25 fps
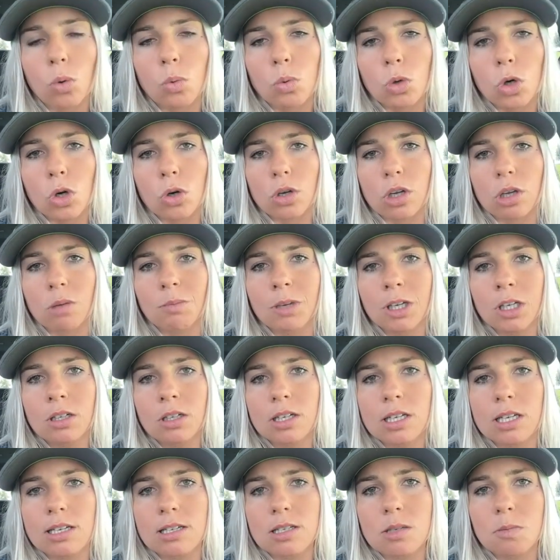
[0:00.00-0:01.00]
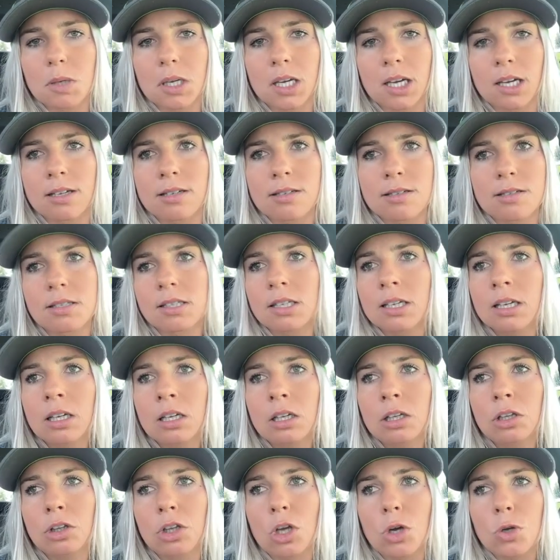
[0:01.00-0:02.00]
rural communities because
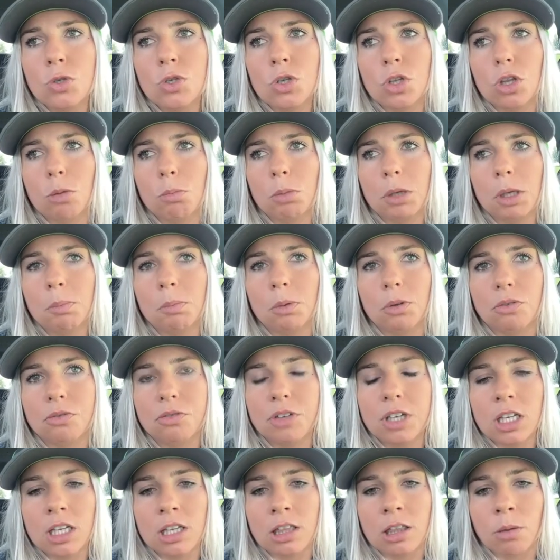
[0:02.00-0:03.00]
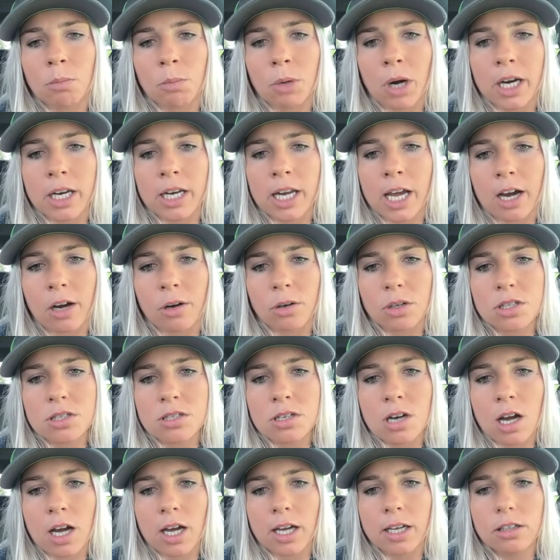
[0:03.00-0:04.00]
those are the people feeding them right now.
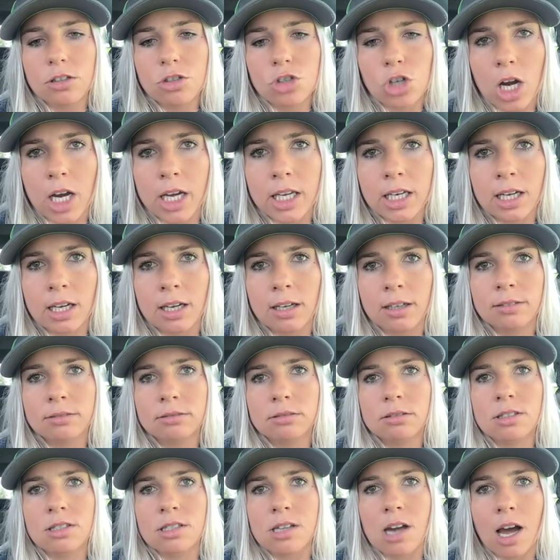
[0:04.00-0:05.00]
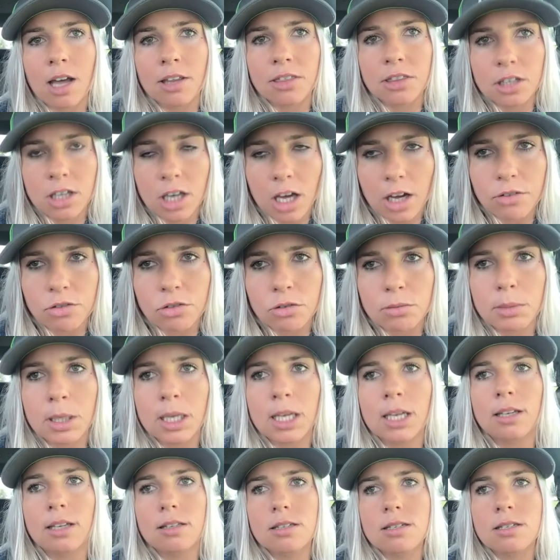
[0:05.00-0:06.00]
It's not China, it's not the
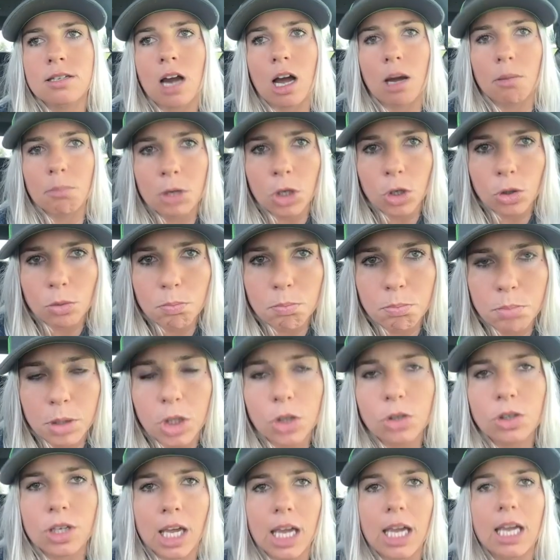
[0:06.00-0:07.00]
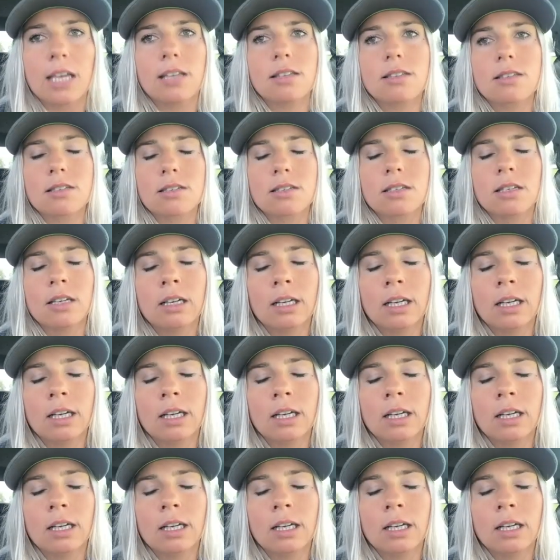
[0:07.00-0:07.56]
government, it's not Mil- Bill Gates,